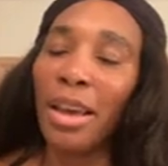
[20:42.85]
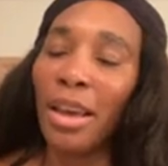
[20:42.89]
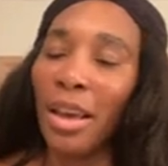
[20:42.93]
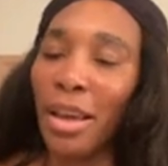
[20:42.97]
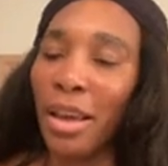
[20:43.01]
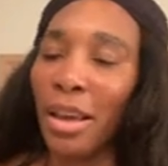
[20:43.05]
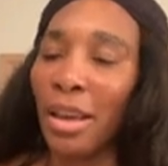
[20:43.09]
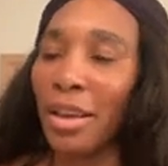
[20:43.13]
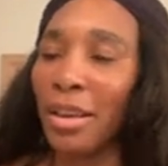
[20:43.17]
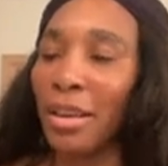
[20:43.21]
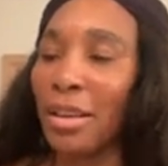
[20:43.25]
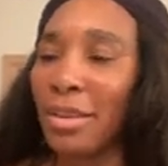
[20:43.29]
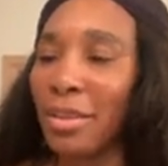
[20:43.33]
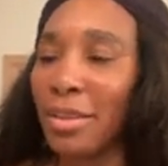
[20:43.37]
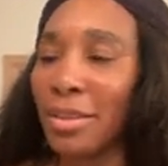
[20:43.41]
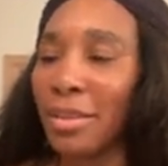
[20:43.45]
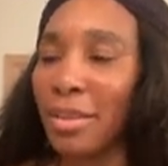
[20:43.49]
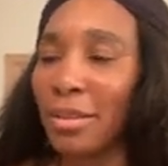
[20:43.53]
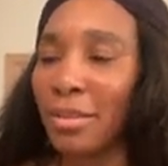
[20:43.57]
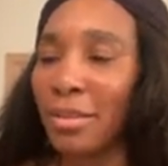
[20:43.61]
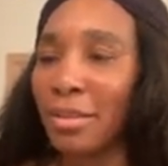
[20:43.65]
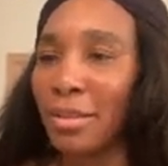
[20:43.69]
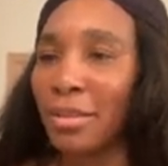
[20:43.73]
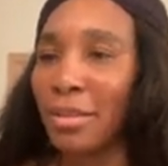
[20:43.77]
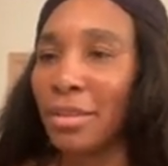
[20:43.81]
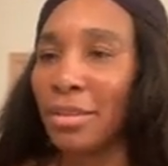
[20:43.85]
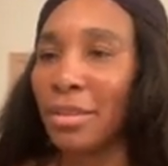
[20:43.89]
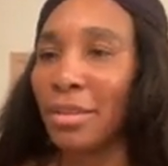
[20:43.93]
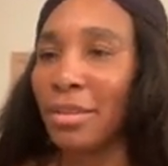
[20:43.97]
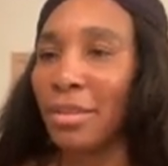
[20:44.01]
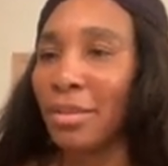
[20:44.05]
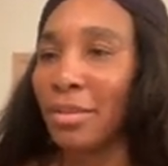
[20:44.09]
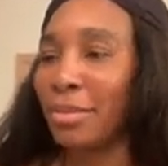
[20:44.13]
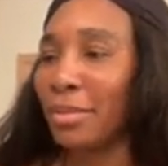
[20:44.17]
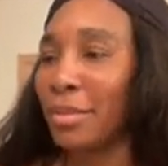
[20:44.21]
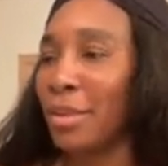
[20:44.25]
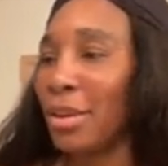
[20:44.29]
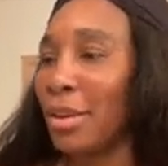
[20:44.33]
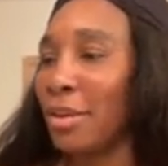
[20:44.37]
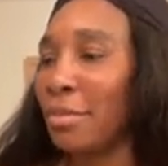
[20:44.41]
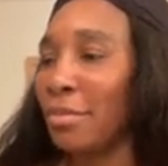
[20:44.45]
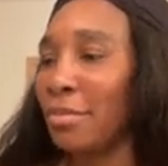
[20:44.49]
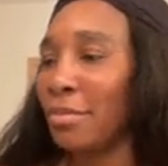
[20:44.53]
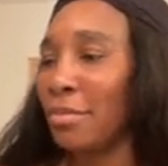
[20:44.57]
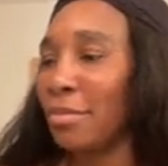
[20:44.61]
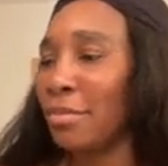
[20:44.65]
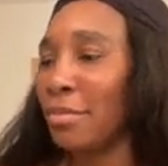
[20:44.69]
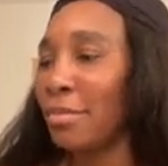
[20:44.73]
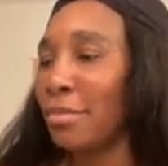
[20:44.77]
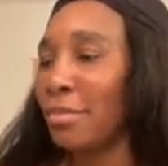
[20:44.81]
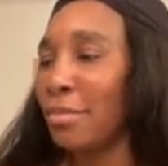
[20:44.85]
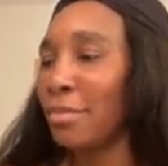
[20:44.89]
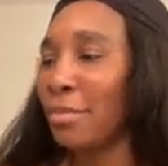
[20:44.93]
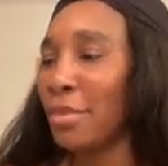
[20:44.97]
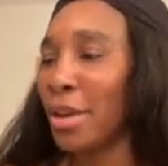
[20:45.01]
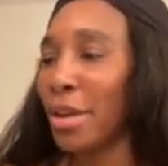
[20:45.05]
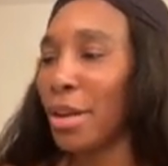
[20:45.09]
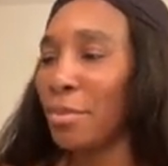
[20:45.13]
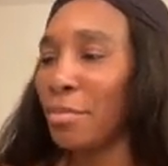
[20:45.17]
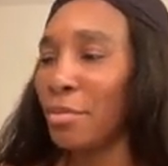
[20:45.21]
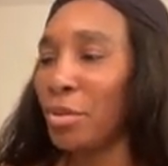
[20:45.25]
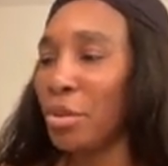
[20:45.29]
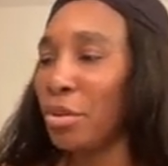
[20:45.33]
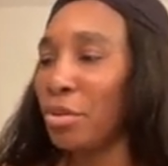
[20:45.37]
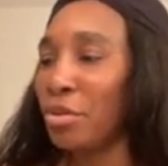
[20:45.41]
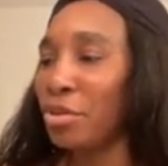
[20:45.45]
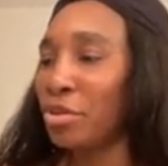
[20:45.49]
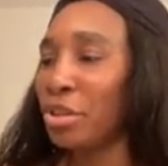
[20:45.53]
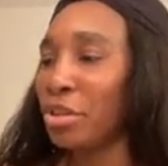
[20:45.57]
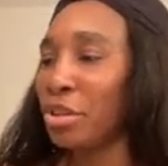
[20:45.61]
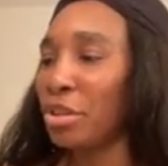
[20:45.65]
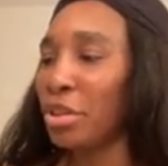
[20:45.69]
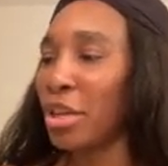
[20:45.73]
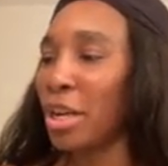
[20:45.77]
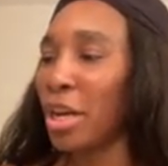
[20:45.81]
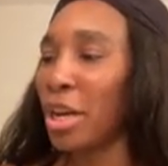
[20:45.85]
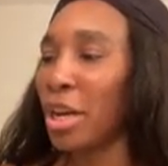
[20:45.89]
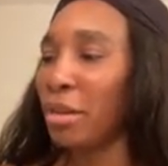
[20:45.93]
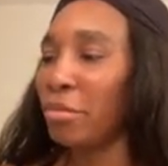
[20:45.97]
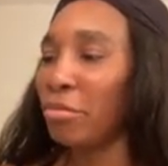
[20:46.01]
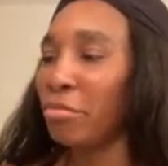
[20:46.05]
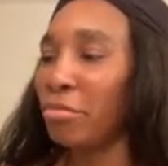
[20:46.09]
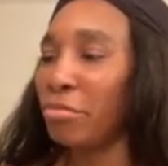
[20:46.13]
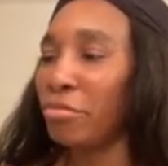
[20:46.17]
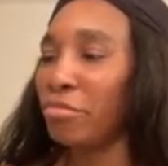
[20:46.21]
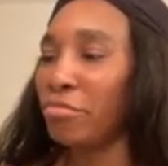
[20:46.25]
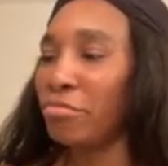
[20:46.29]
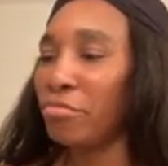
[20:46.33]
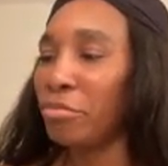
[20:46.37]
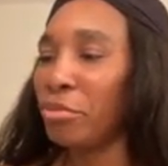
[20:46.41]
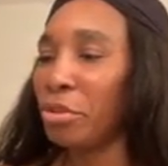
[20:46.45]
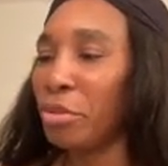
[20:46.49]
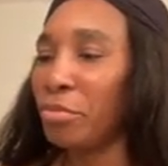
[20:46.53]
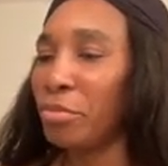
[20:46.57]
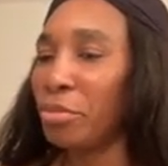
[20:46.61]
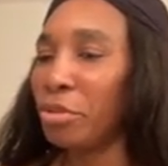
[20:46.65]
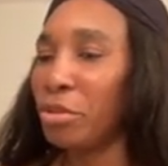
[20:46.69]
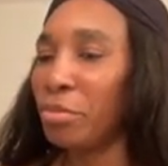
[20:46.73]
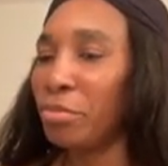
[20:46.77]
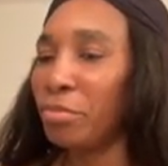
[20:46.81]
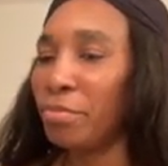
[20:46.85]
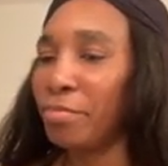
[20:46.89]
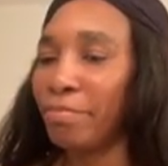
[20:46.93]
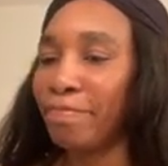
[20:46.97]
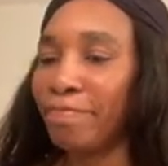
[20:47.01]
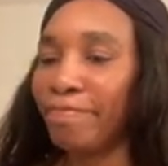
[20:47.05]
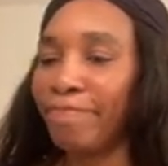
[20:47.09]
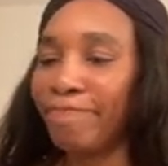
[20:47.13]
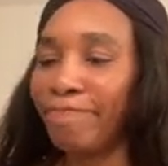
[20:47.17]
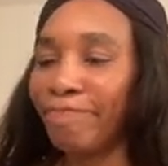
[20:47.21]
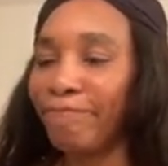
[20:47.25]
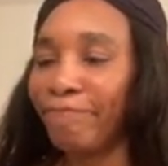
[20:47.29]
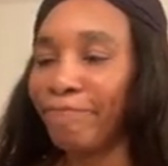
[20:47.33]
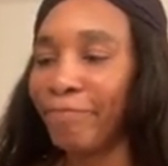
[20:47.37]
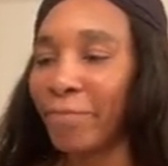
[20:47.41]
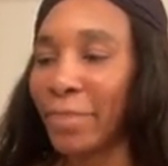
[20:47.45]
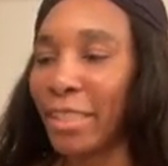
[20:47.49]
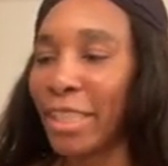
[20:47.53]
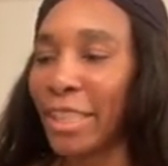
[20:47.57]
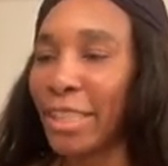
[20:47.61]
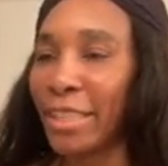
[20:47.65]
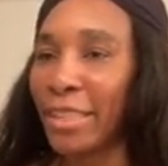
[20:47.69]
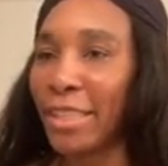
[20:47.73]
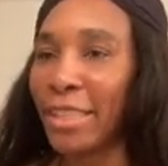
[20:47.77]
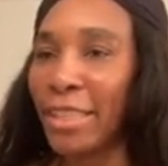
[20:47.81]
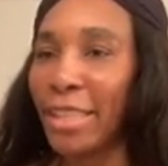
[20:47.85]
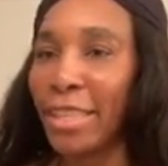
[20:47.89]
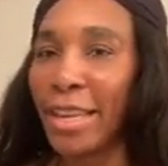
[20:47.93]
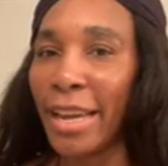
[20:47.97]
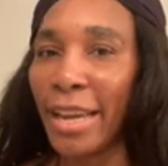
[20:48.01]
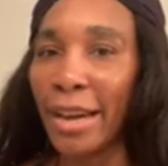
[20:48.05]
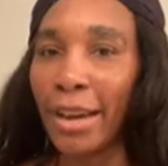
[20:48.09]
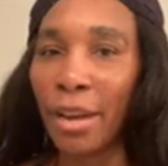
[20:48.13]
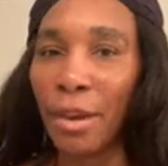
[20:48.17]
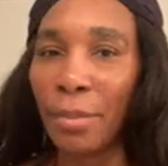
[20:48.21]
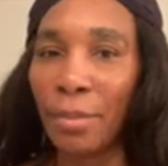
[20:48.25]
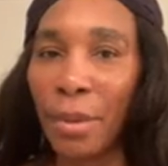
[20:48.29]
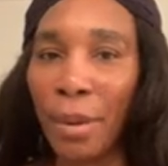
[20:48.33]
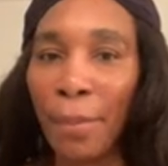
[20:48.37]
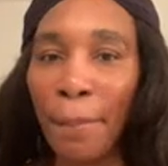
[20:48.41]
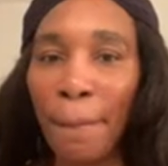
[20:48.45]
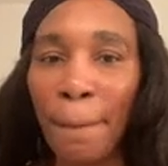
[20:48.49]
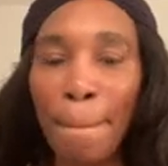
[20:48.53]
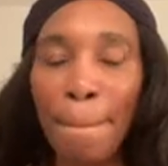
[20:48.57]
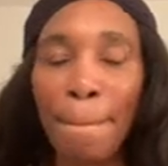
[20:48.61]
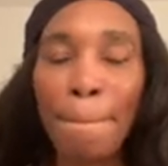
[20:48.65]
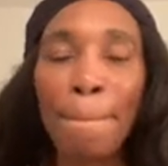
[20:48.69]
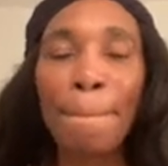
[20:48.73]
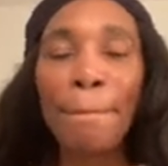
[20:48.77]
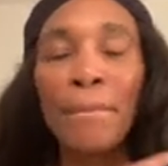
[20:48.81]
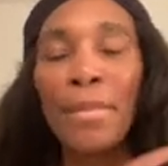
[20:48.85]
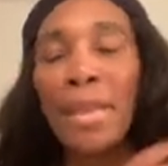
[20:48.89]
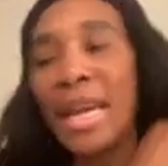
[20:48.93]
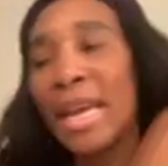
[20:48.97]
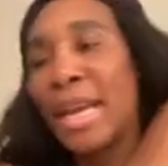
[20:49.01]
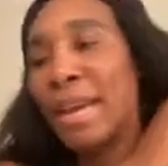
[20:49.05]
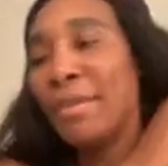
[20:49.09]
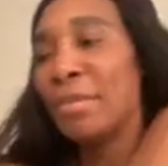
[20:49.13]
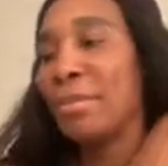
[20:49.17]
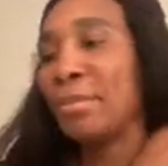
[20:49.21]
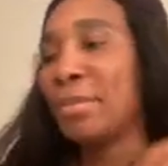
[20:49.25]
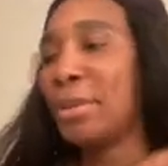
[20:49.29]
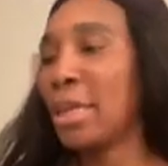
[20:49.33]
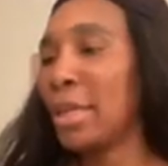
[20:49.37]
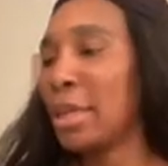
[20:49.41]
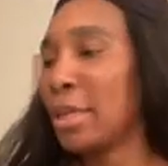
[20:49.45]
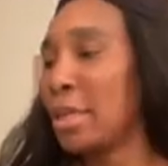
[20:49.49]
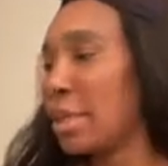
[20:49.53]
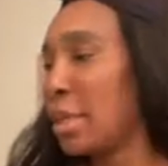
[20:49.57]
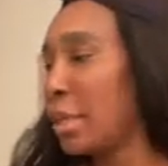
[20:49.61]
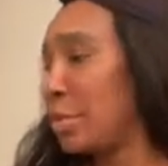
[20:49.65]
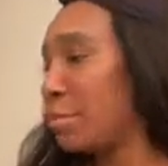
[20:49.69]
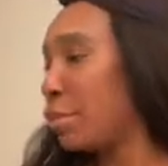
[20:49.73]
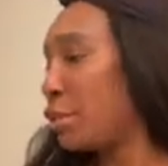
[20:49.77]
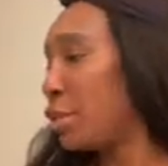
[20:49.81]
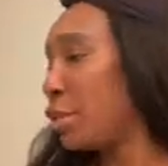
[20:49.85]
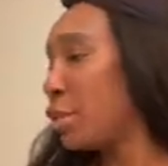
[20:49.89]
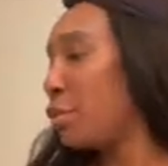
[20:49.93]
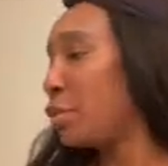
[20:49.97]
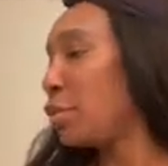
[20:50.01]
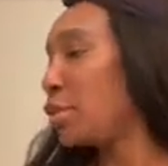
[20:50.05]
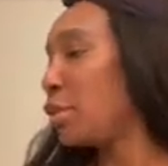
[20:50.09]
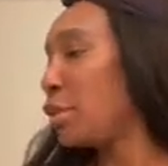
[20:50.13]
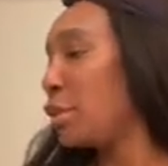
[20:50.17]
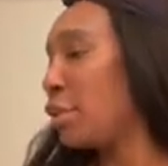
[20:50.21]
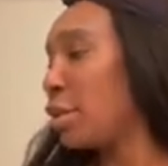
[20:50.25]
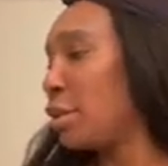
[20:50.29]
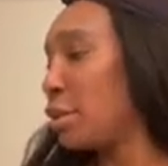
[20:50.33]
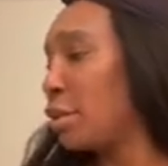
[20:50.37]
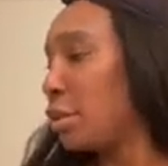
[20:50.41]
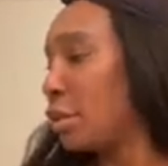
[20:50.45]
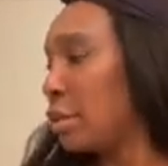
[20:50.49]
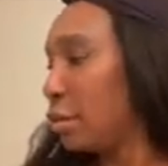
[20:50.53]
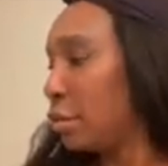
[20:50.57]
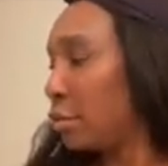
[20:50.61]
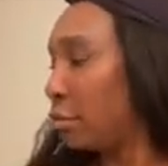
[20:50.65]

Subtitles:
And oh, my computer just died. Whoops, didn't see that coming. I have it plugged up to the